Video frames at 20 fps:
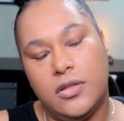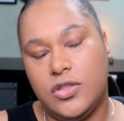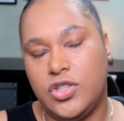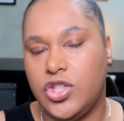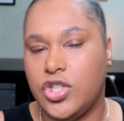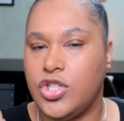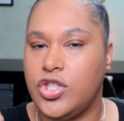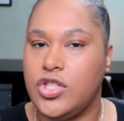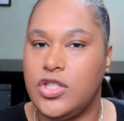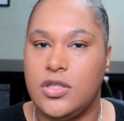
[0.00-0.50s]

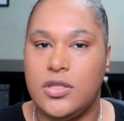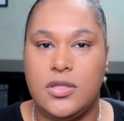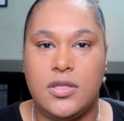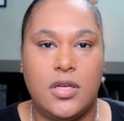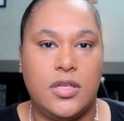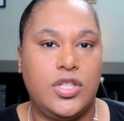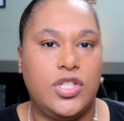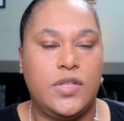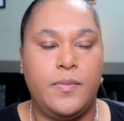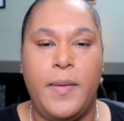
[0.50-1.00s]
just
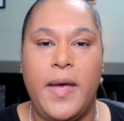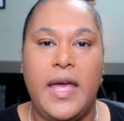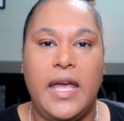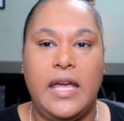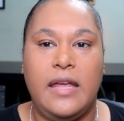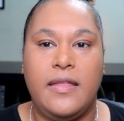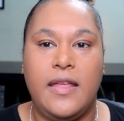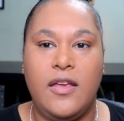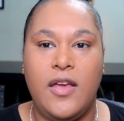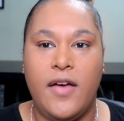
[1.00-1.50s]
such
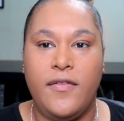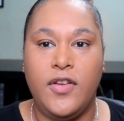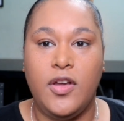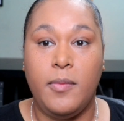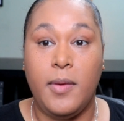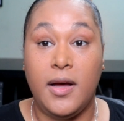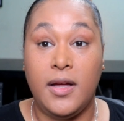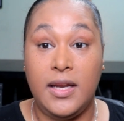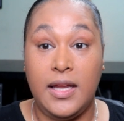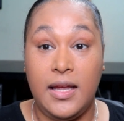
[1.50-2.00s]
pain that you have in your
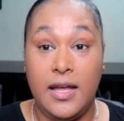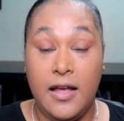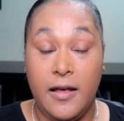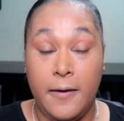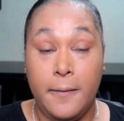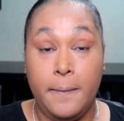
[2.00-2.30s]
body.